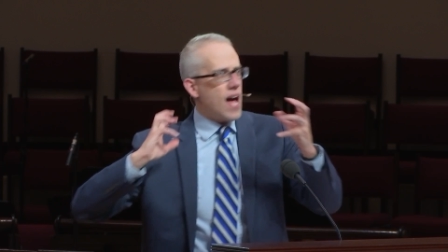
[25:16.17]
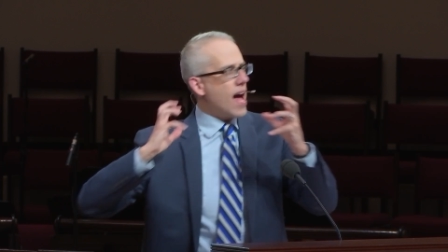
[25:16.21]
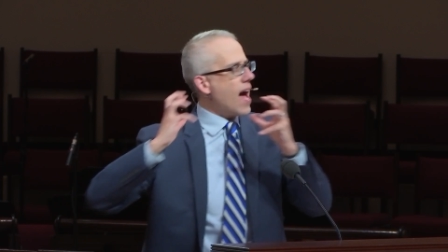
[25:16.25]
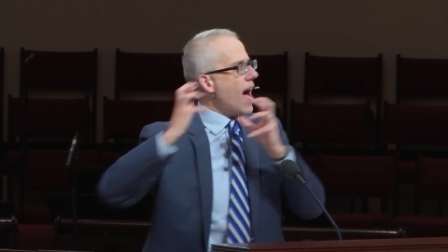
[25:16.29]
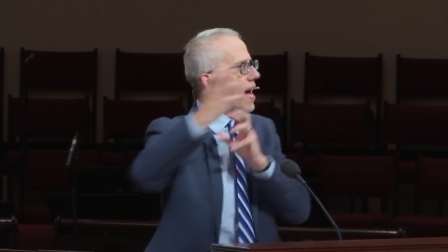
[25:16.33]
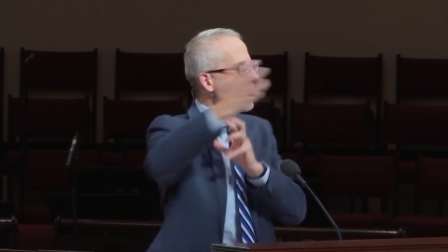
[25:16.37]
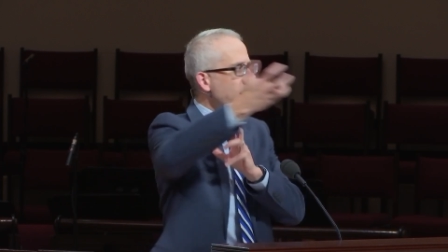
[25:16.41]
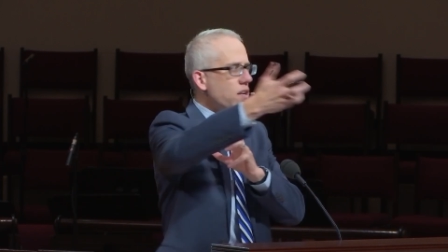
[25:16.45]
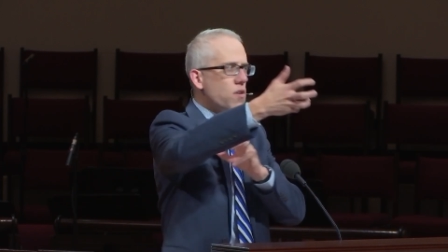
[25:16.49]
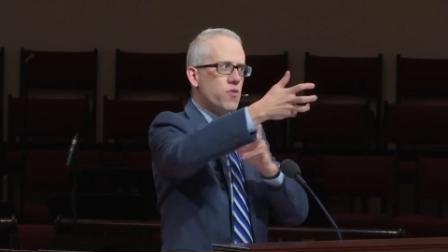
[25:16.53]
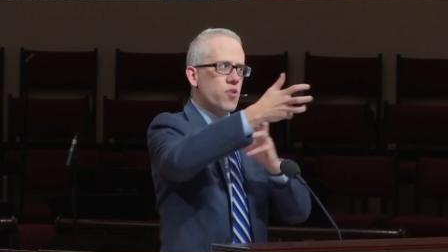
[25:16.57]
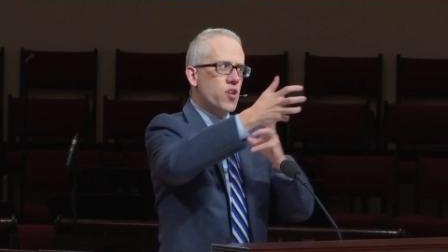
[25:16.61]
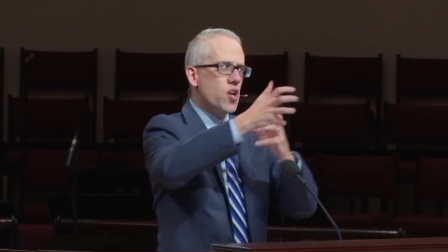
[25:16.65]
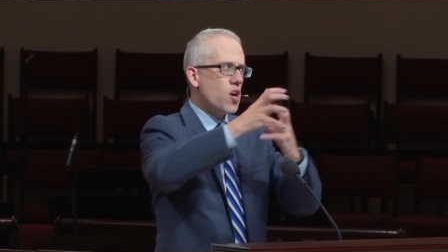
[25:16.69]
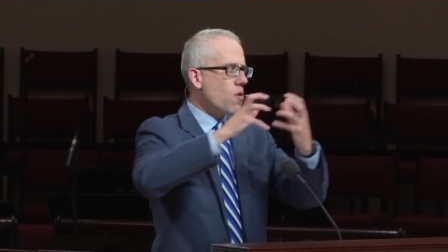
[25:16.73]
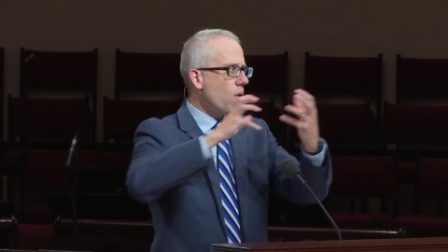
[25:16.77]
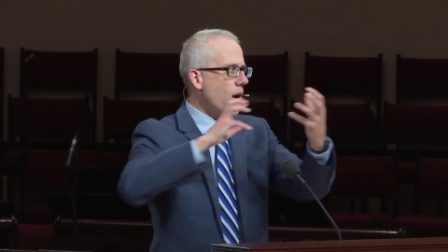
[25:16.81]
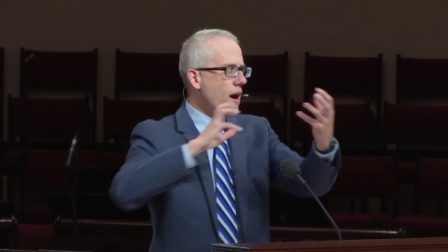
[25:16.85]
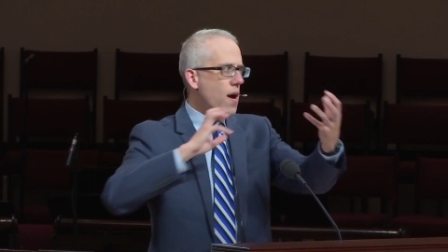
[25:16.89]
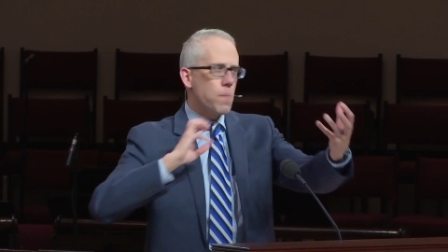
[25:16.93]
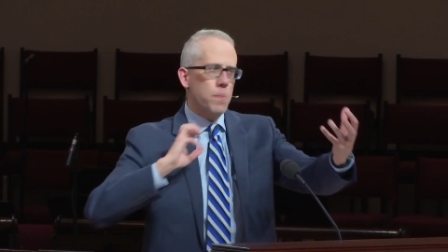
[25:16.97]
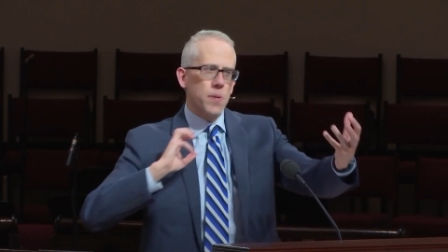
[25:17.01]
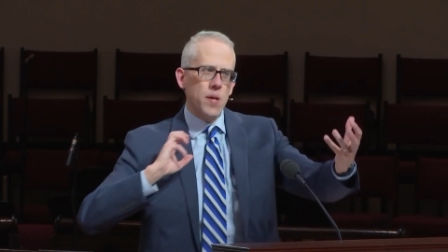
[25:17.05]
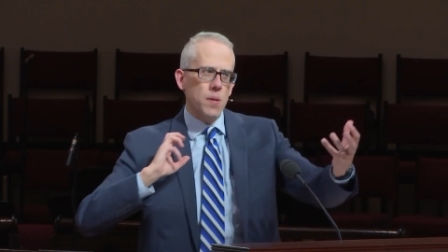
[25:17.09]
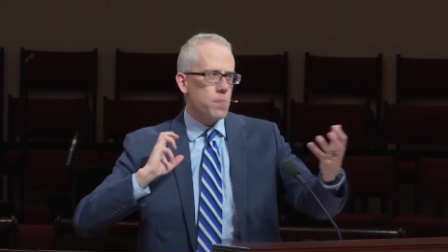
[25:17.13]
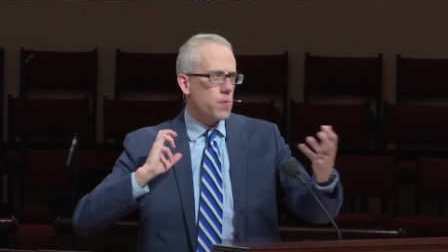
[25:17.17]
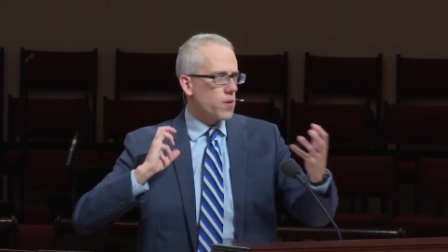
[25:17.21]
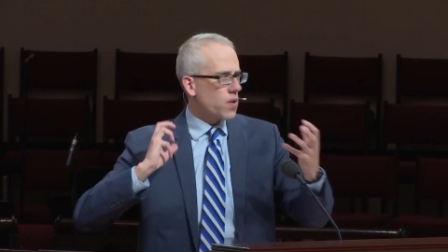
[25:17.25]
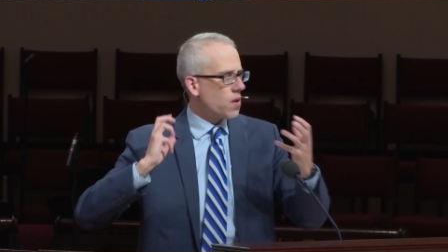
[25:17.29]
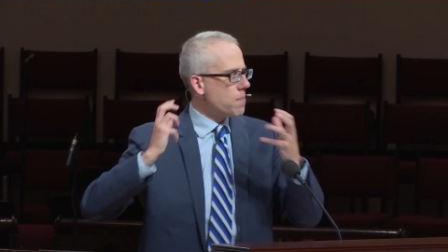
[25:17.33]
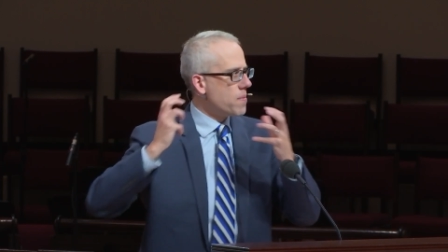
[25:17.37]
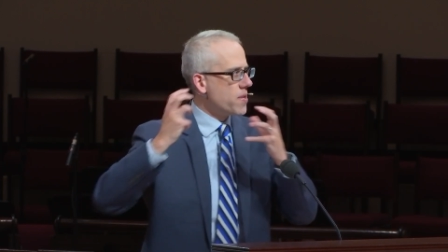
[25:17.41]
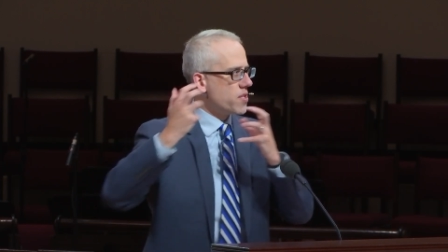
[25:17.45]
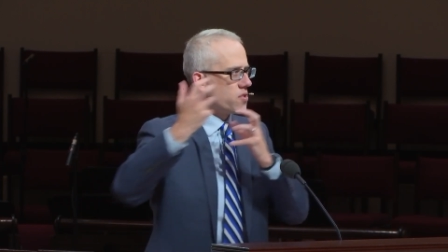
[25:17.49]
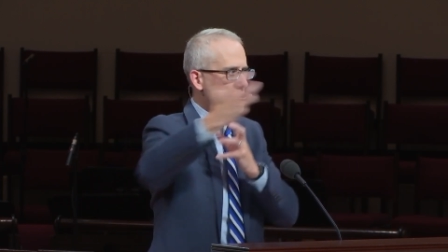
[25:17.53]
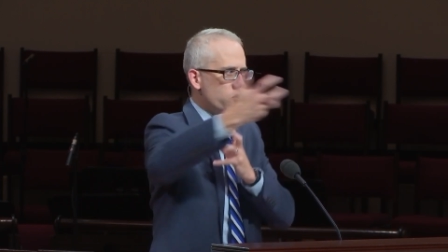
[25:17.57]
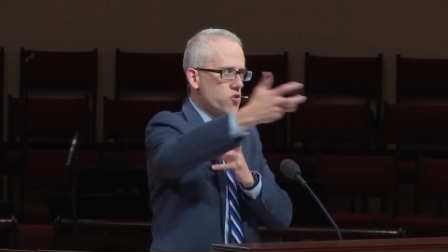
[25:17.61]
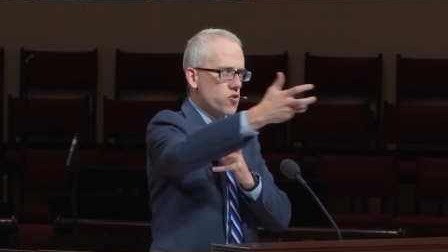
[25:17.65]
I don't know how people are
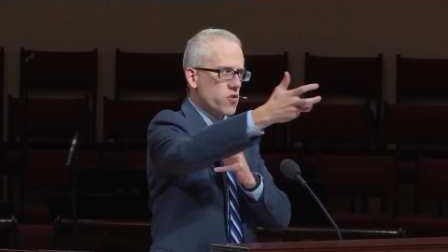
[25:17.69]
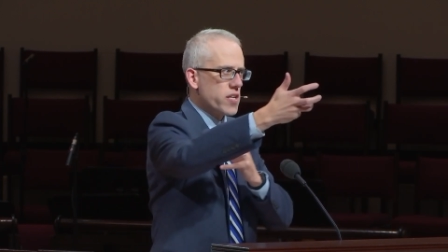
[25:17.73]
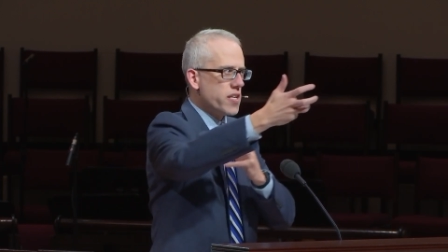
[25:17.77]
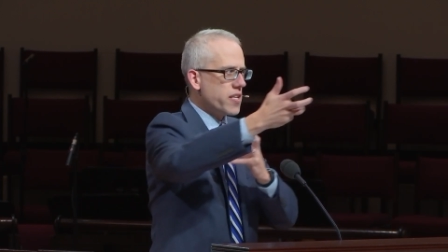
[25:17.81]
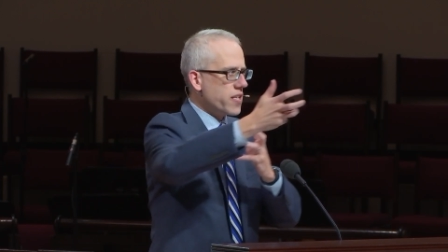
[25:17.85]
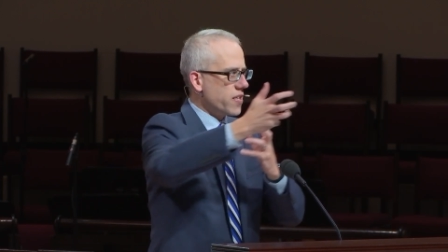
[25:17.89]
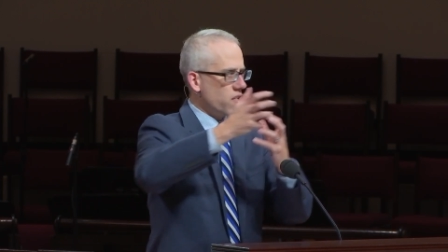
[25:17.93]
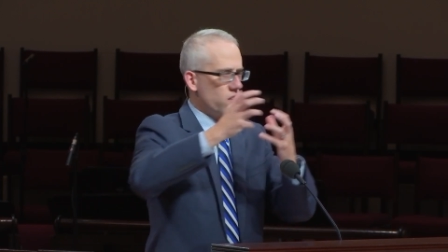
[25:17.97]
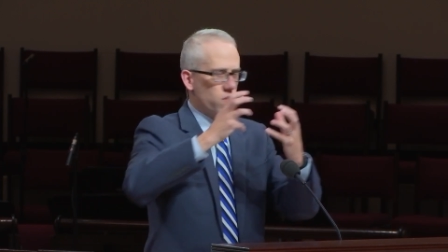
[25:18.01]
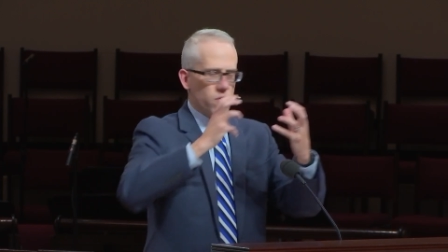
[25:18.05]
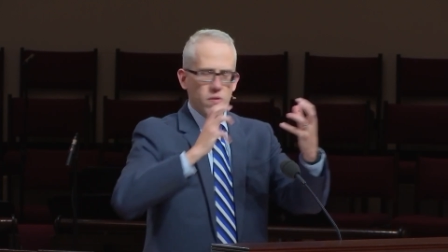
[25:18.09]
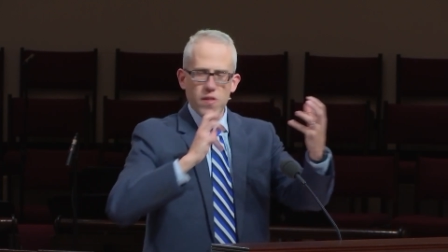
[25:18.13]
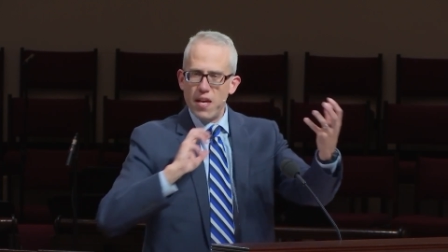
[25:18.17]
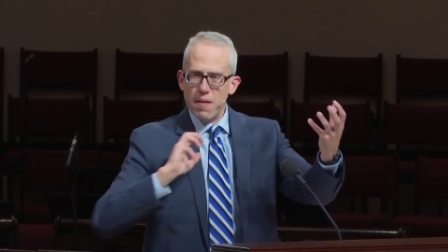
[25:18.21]
mistreating you.